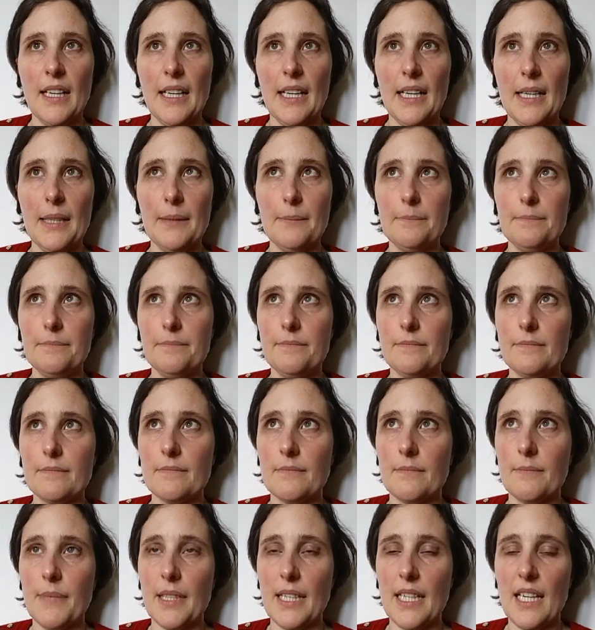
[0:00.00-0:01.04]

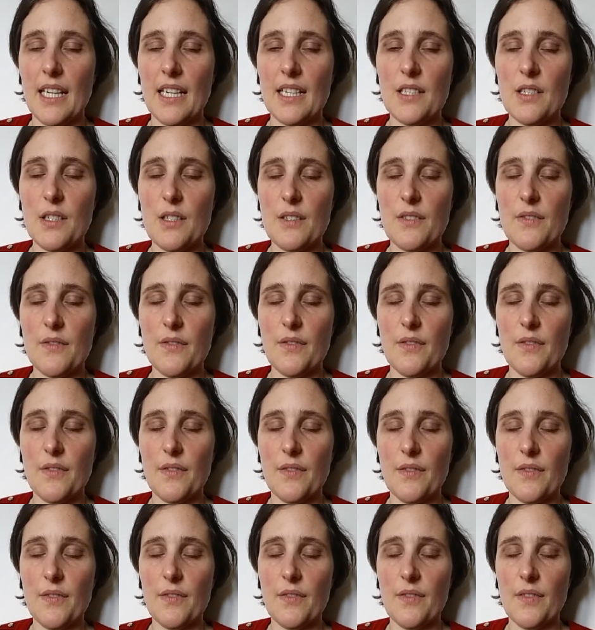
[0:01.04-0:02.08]
But yeah, I just
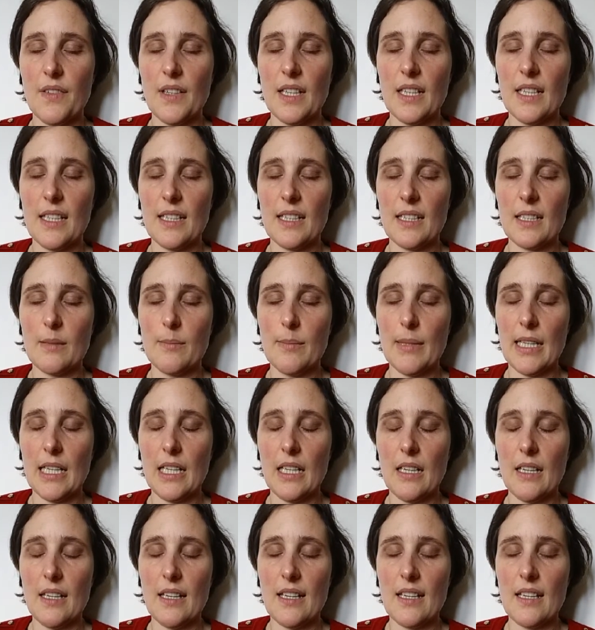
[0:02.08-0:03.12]
feel a little bit
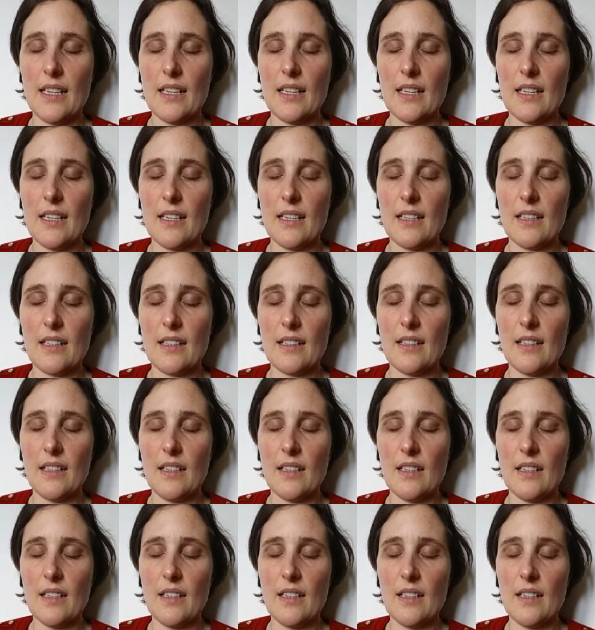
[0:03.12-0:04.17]
like
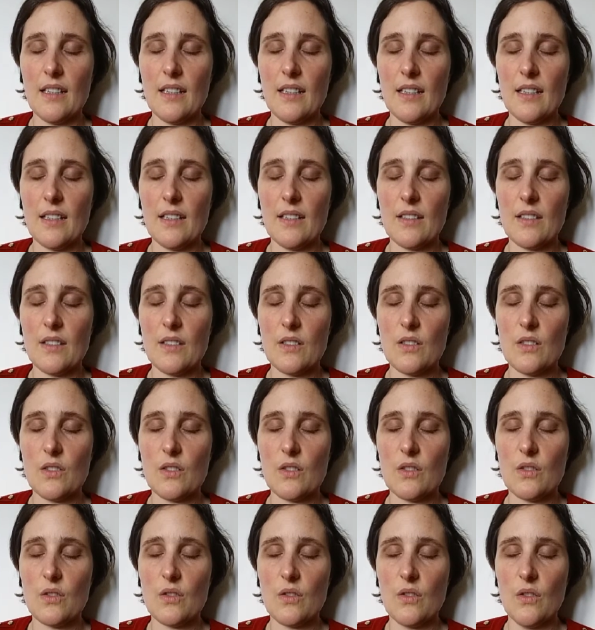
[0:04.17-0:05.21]

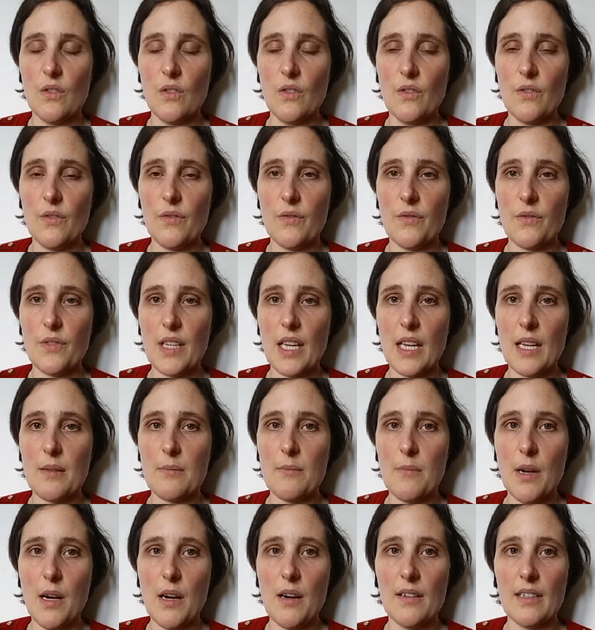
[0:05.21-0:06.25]
sort of
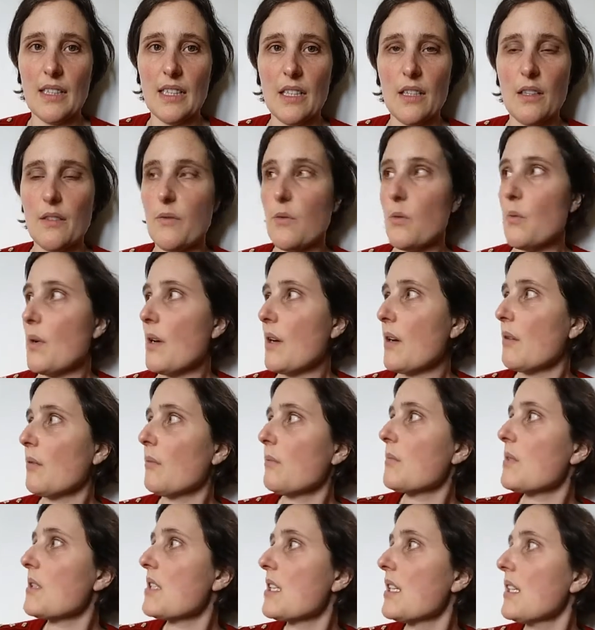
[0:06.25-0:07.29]
getting mildly
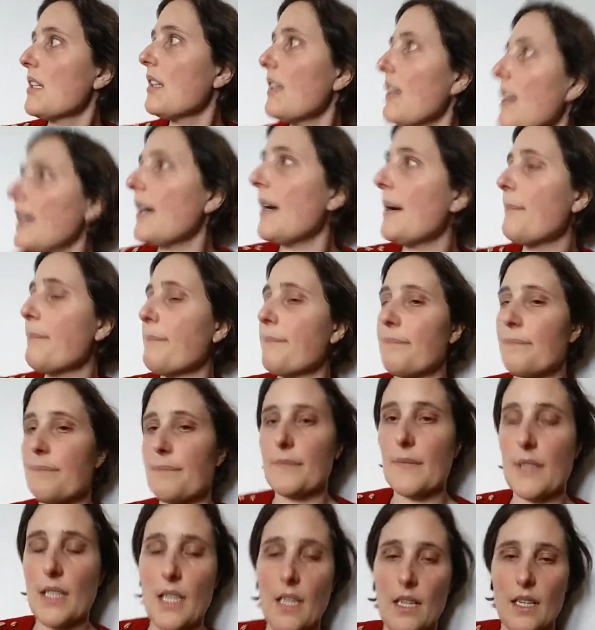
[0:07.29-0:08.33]
overwhelmed.
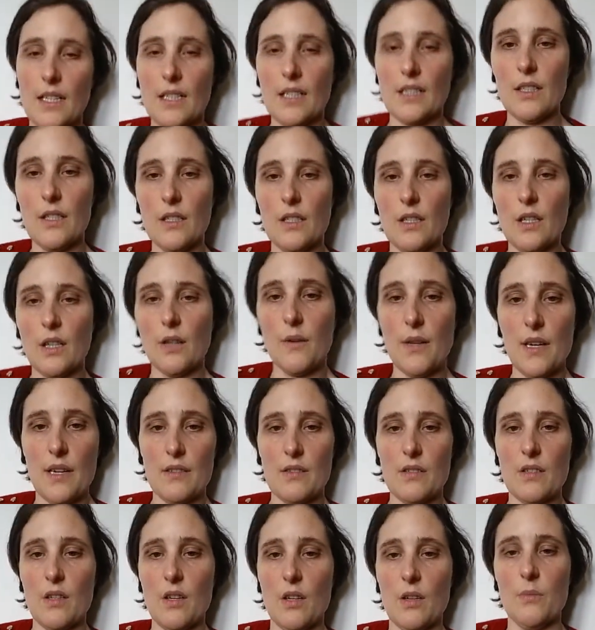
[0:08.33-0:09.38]
I kind of know how
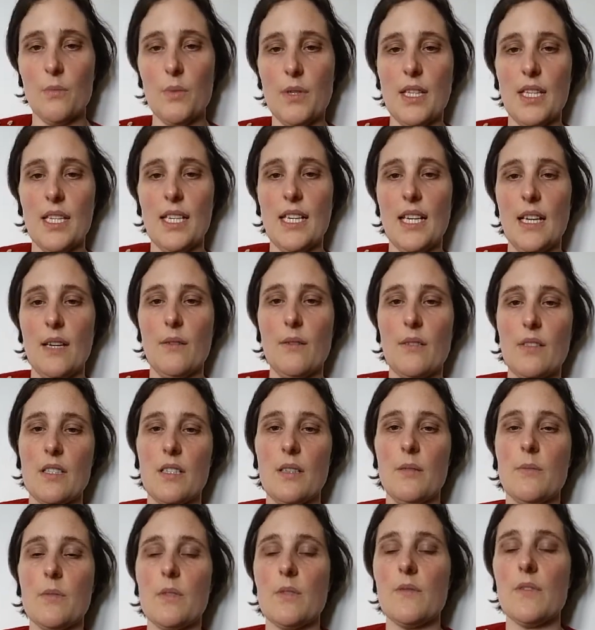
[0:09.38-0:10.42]
to cope with it now in
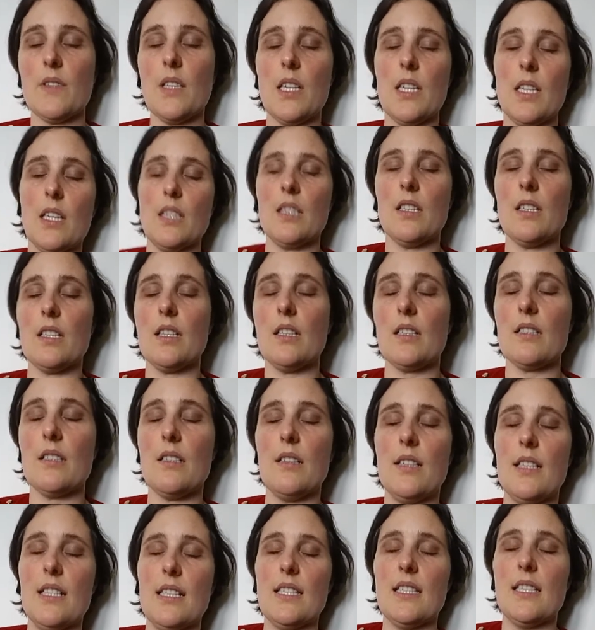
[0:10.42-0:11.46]
terms of taking little
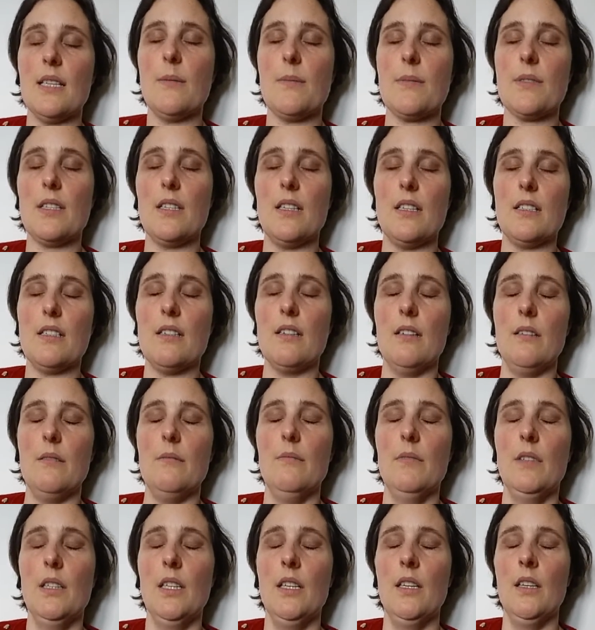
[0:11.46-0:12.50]
tiny steps at a
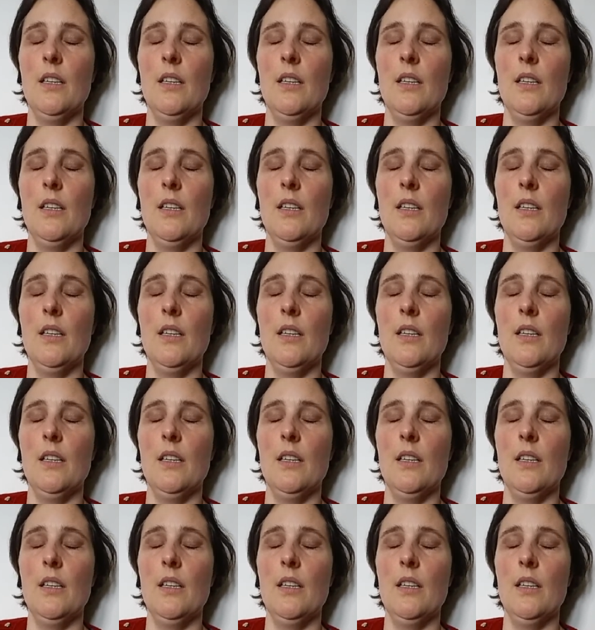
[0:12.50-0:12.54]
time.